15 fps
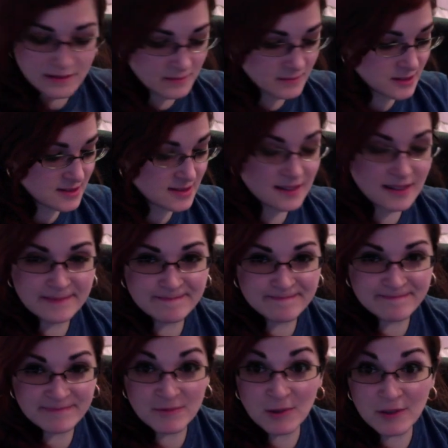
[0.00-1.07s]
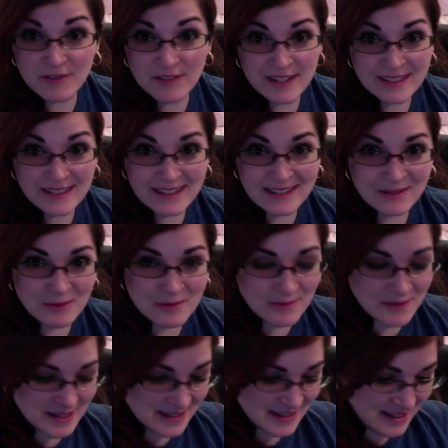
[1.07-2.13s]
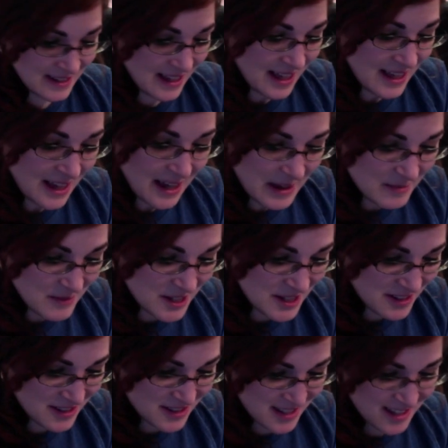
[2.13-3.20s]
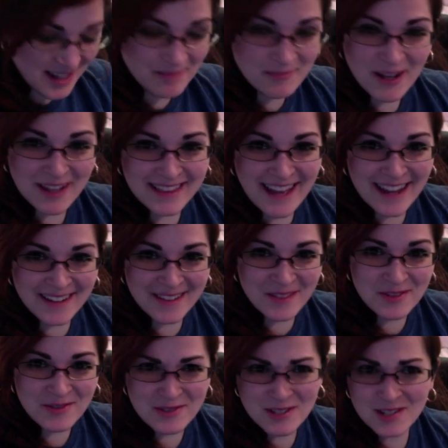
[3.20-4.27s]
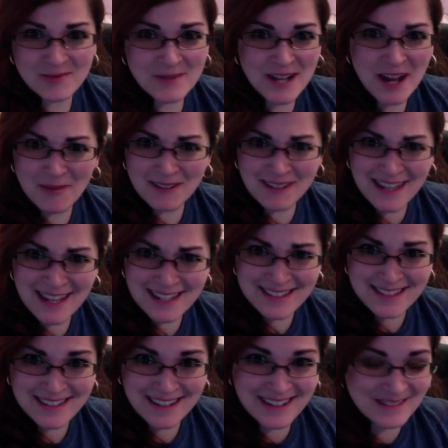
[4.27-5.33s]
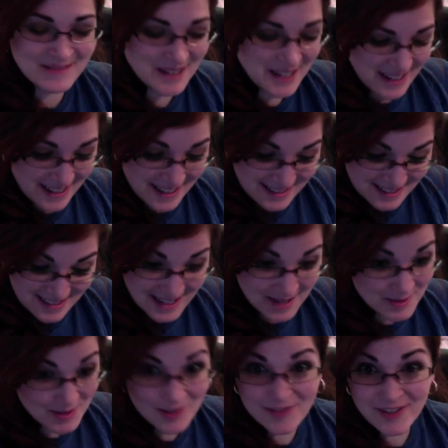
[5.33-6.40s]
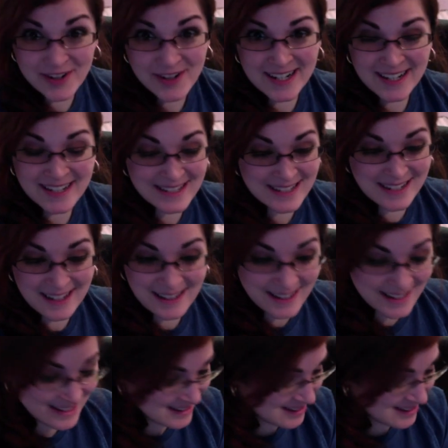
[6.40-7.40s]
Let me see. We'll find out, won't we? I mean, you see, I'm not that enthused because we got one last time. And Snape's was very nice and I liked